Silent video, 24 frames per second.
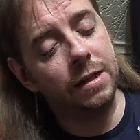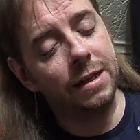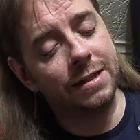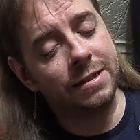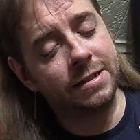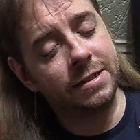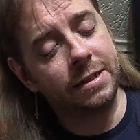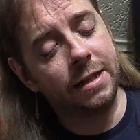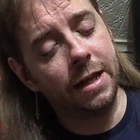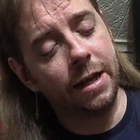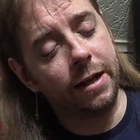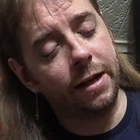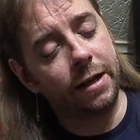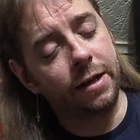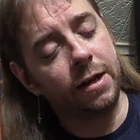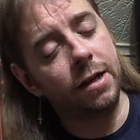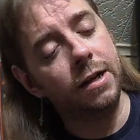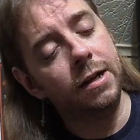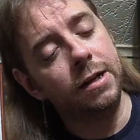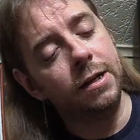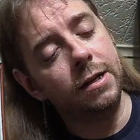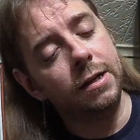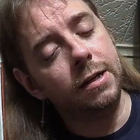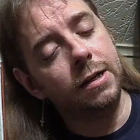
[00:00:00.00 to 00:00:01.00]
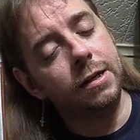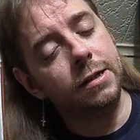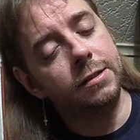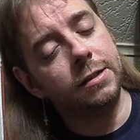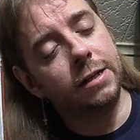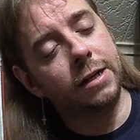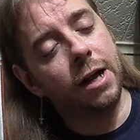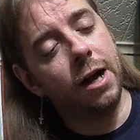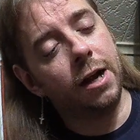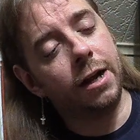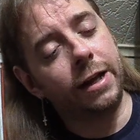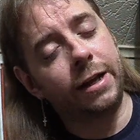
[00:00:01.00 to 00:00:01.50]
aesthetic
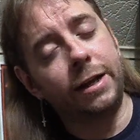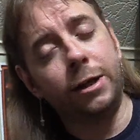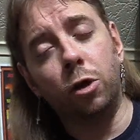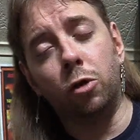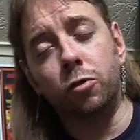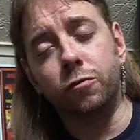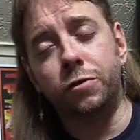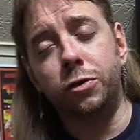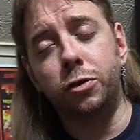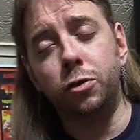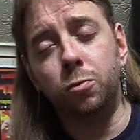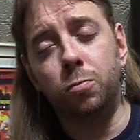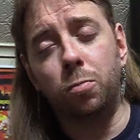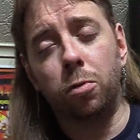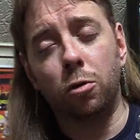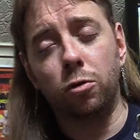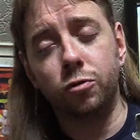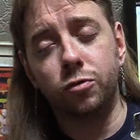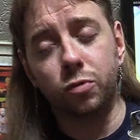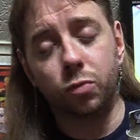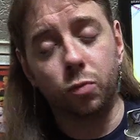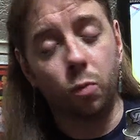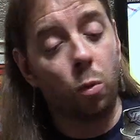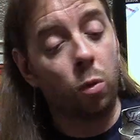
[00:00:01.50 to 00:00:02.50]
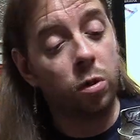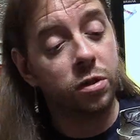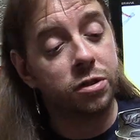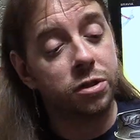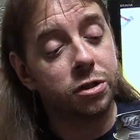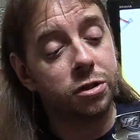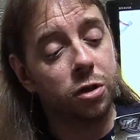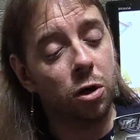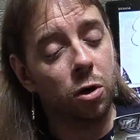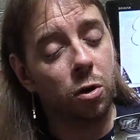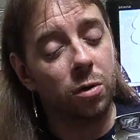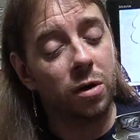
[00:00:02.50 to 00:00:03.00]
to kind of kill two birds with one
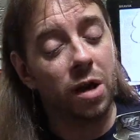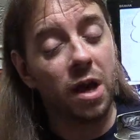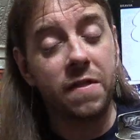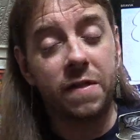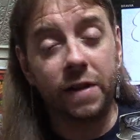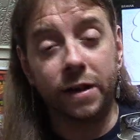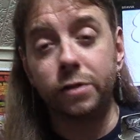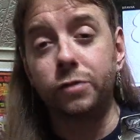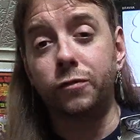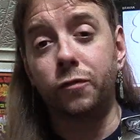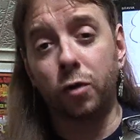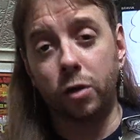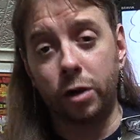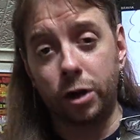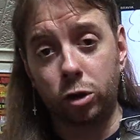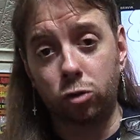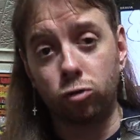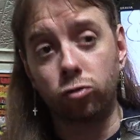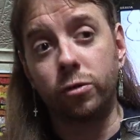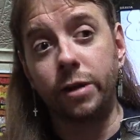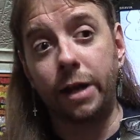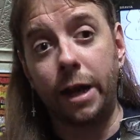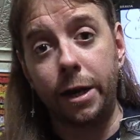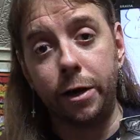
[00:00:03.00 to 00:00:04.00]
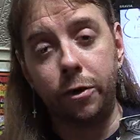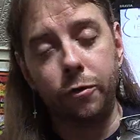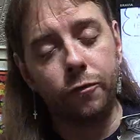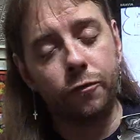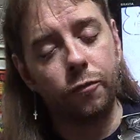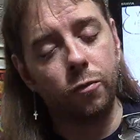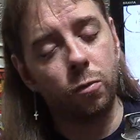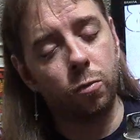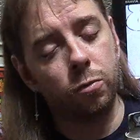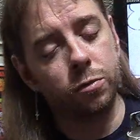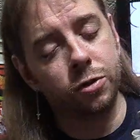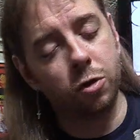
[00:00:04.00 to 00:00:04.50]
stone. I think it's very creative.
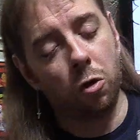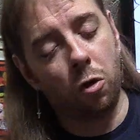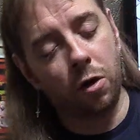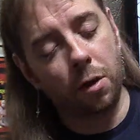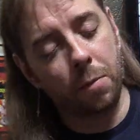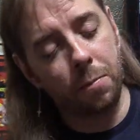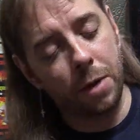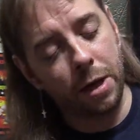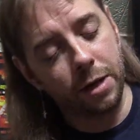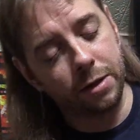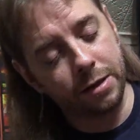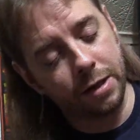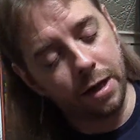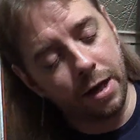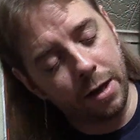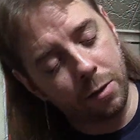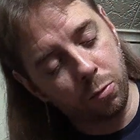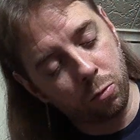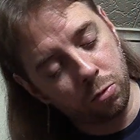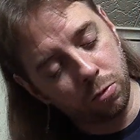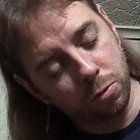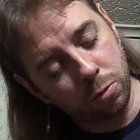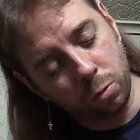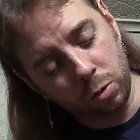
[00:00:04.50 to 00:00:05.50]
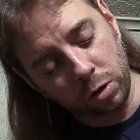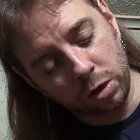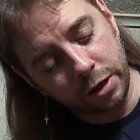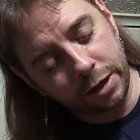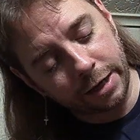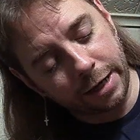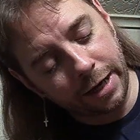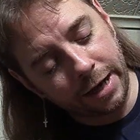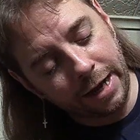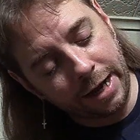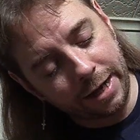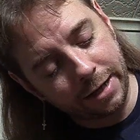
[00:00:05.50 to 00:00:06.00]
We'll talk about that. We're going
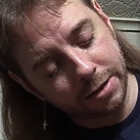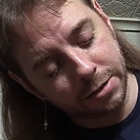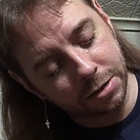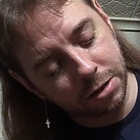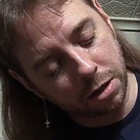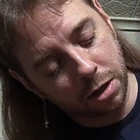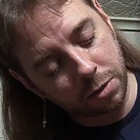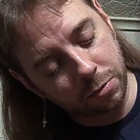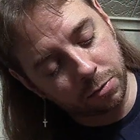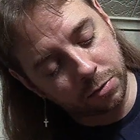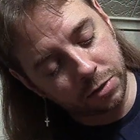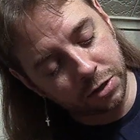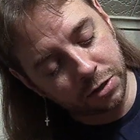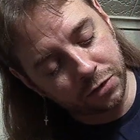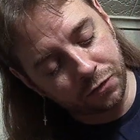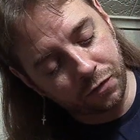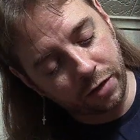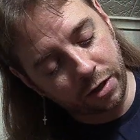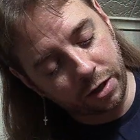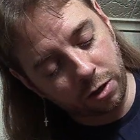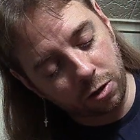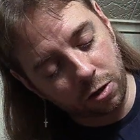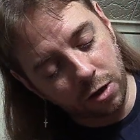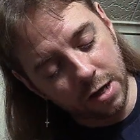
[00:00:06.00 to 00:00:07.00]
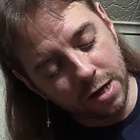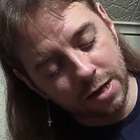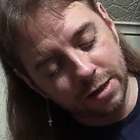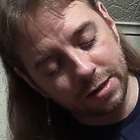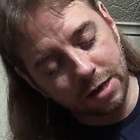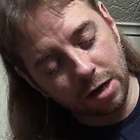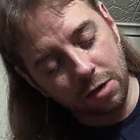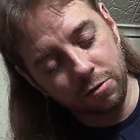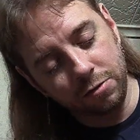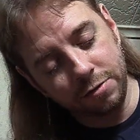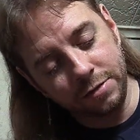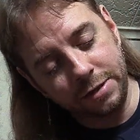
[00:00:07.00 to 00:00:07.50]
to get hands-on with this figure.
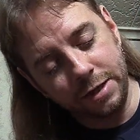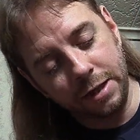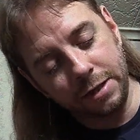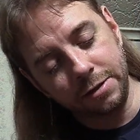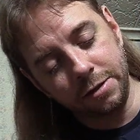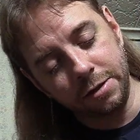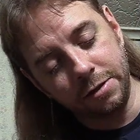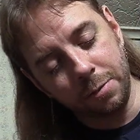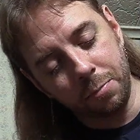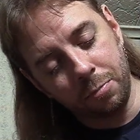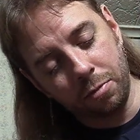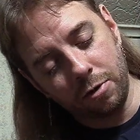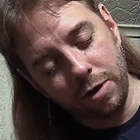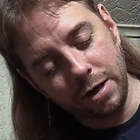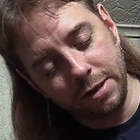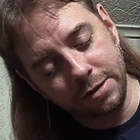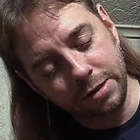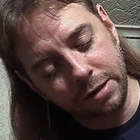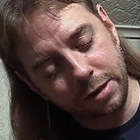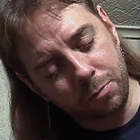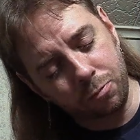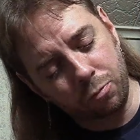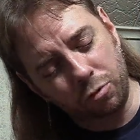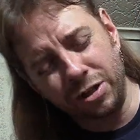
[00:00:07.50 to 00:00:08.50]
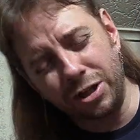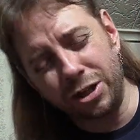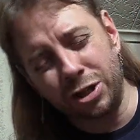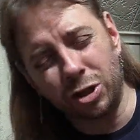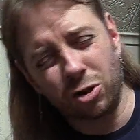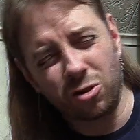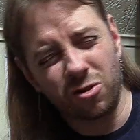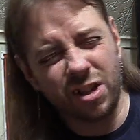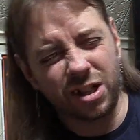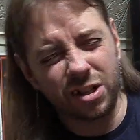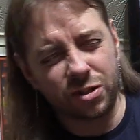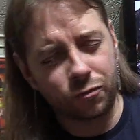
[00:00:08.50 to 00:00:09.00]
Got a little dent in the plastic. I'm pretty
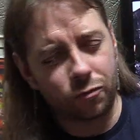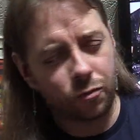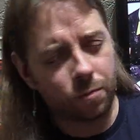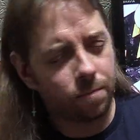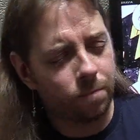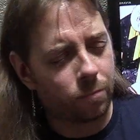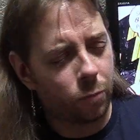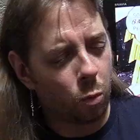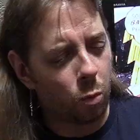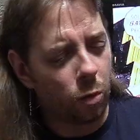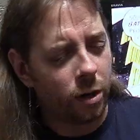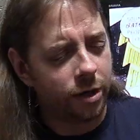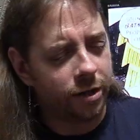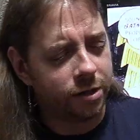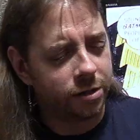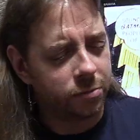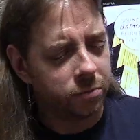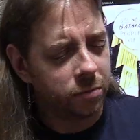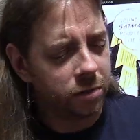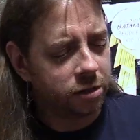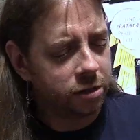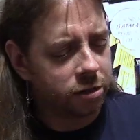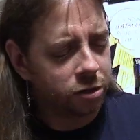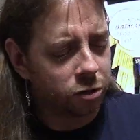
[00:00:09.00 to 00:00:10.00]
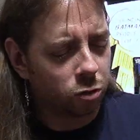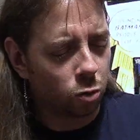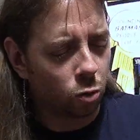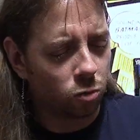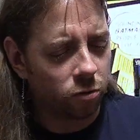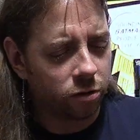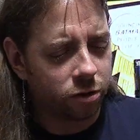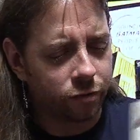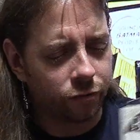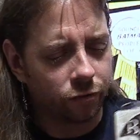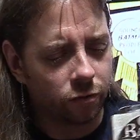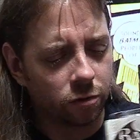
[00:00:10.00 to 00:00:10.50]
sure that's from the way it's been in
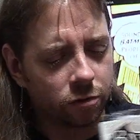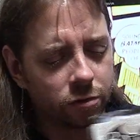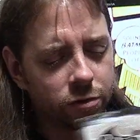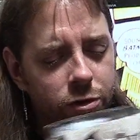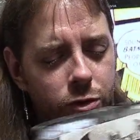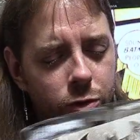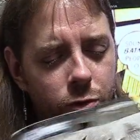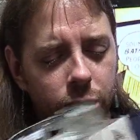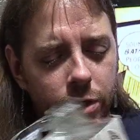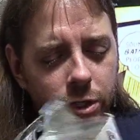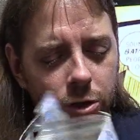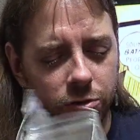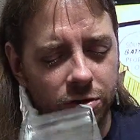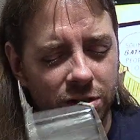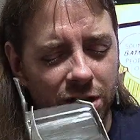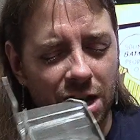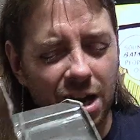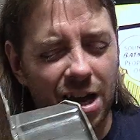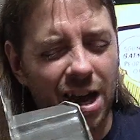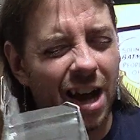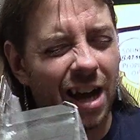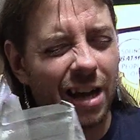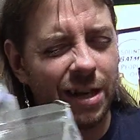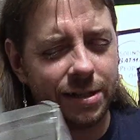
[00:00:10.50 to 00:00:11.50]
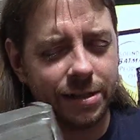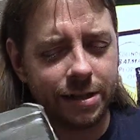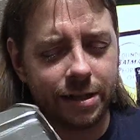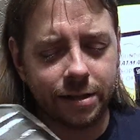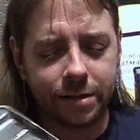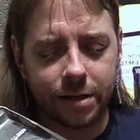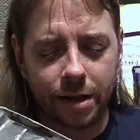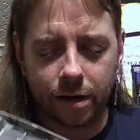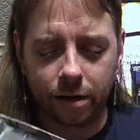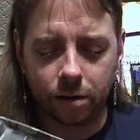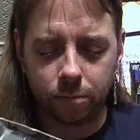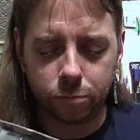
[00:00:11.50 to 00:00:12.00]
storage for 2 years. I
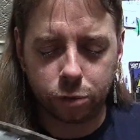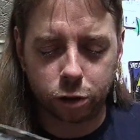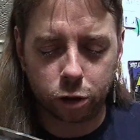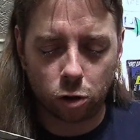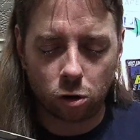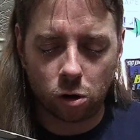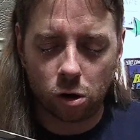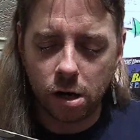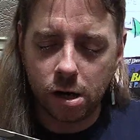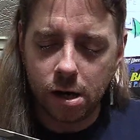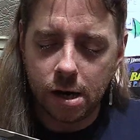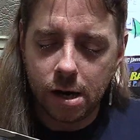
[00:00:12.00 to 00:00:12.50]
did that, I'm sure.